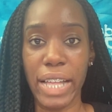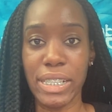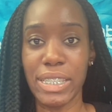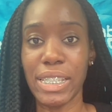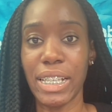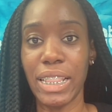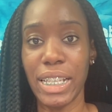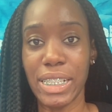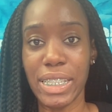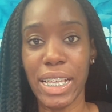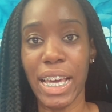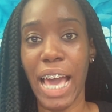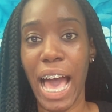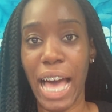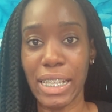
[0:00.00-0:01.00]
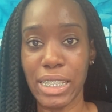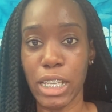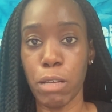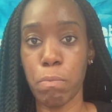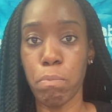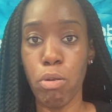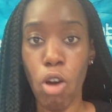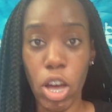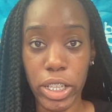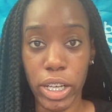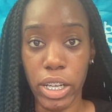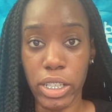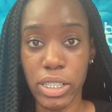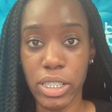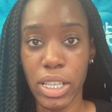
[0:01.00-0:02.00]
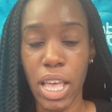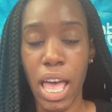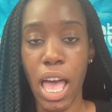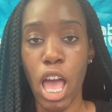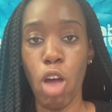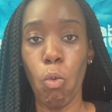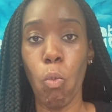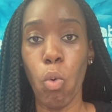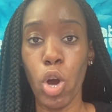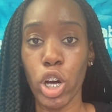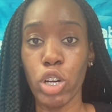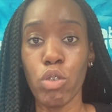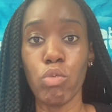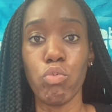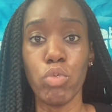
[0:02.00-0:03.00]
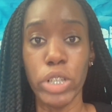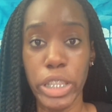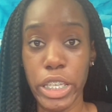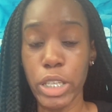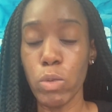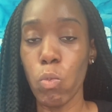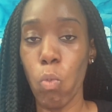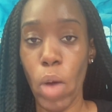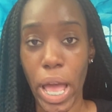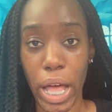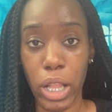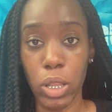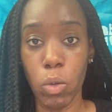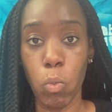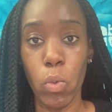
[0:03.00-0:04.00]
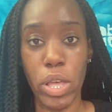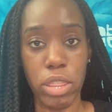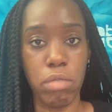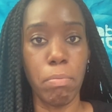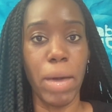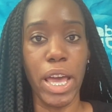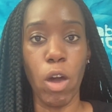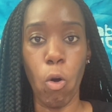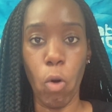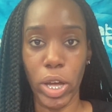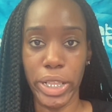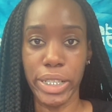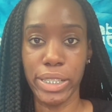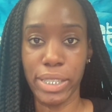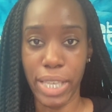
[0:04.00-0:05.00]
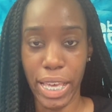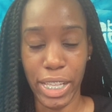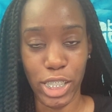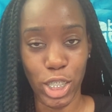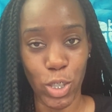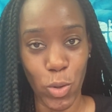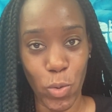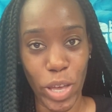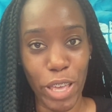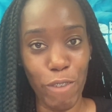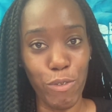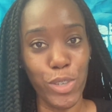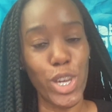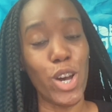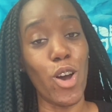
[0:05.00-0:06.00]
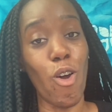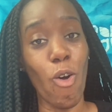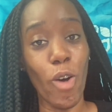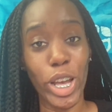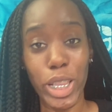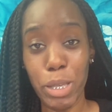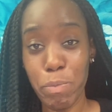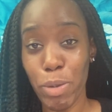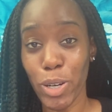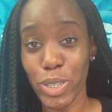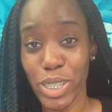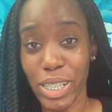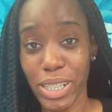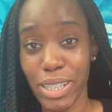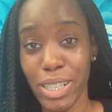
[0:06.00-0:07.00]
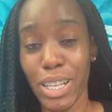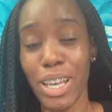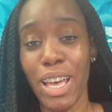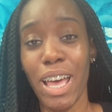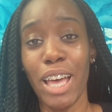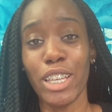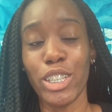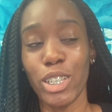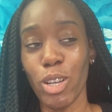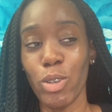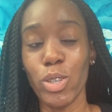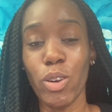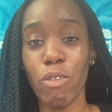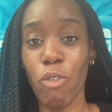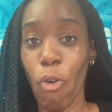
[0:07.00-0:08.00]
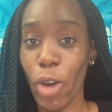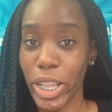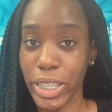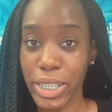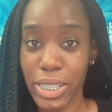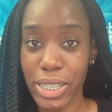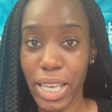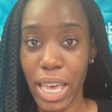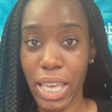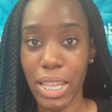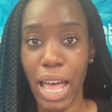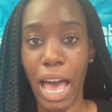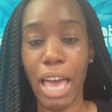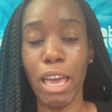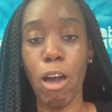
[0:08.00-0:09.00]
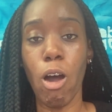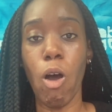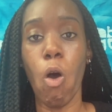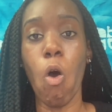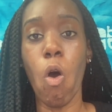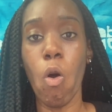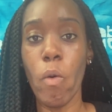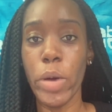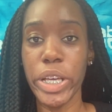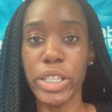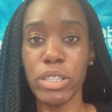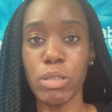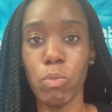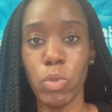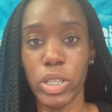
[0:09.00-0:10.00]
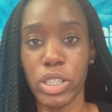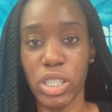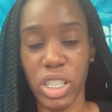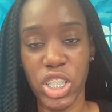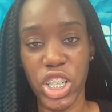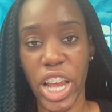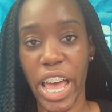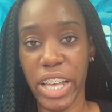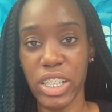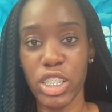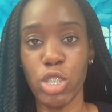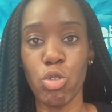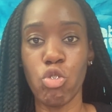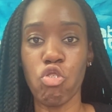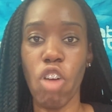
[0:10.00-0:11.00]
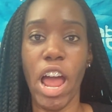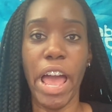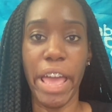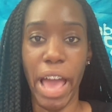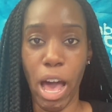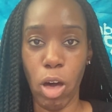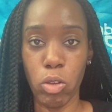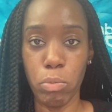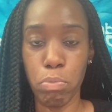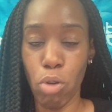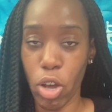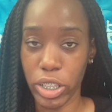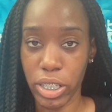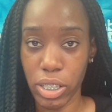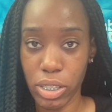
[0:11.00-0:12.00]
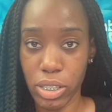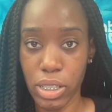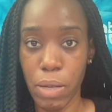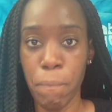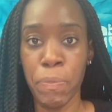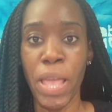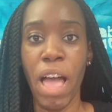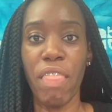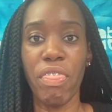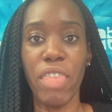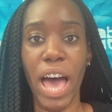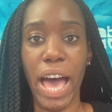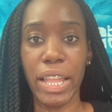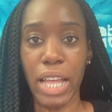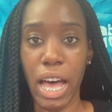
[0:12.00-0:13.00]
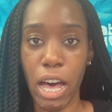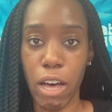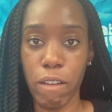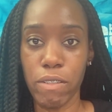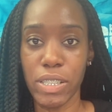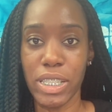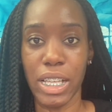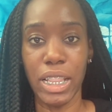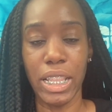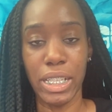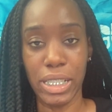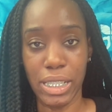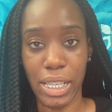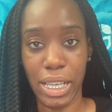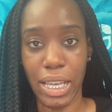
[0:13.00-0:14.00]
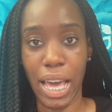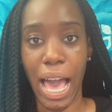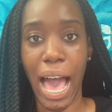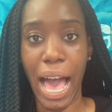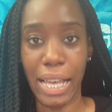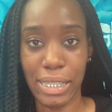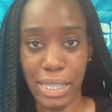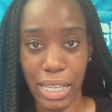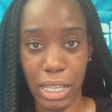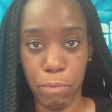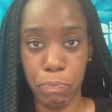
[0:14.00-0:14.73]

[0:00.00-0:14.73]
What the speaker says: salicylic acid products work really well with my oily skin. So if you're an oily person, you have oily skin, I always would suggest you try out products that have salicylic acid.